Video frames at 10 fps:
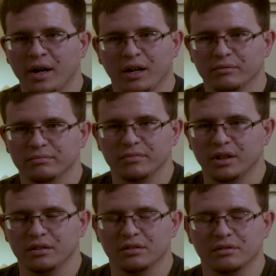out. I
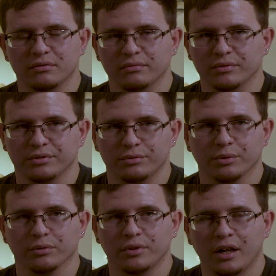was
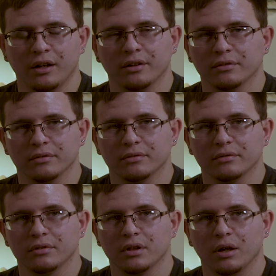really tired.
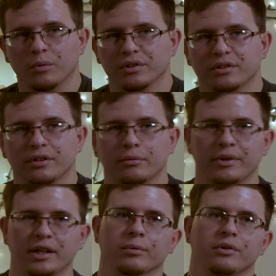I wasn't gonna
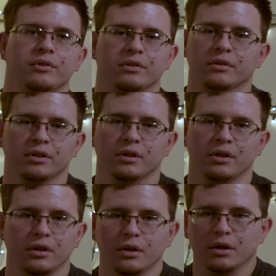be able to
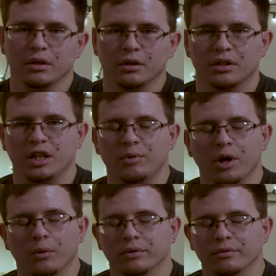keep
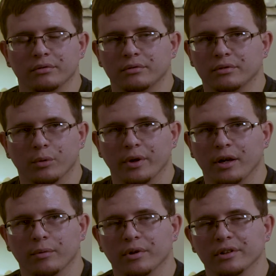going the way I
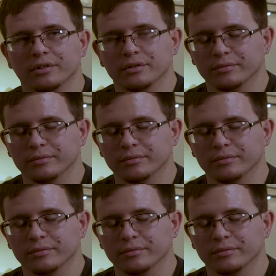was.